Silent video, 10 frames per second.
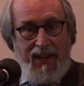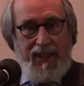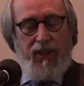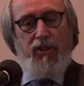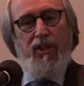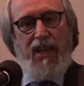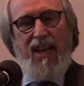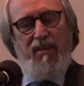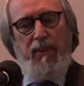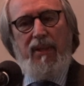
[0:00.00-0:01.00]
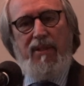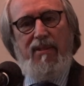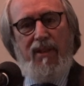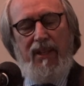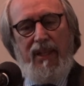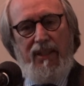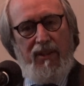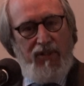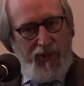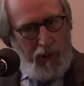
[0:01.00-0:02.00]
and it should not have been
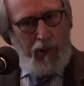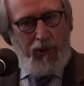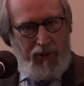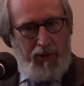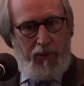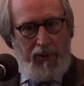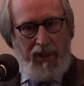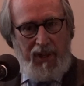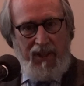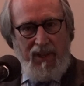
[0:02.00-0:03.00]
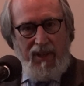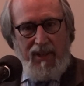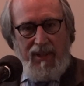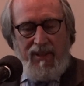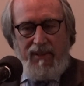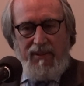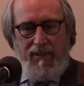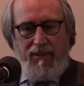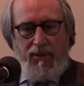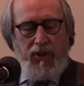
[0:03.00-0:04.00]
sold to the
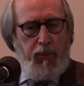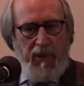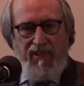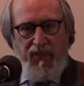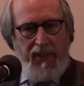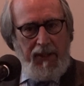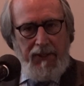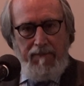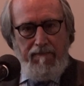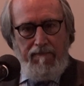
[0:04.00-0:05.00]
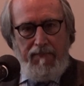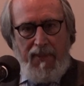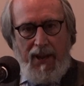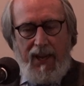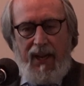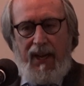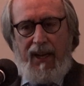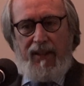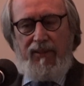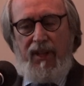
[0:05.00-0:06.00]
to Springfield,
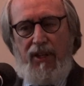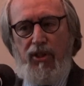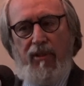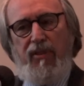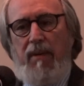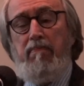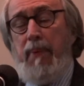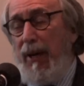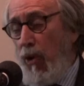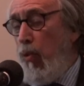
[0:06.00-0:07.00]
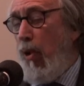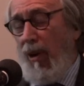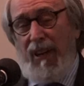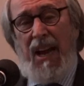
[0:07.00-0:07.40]
and they should have done better work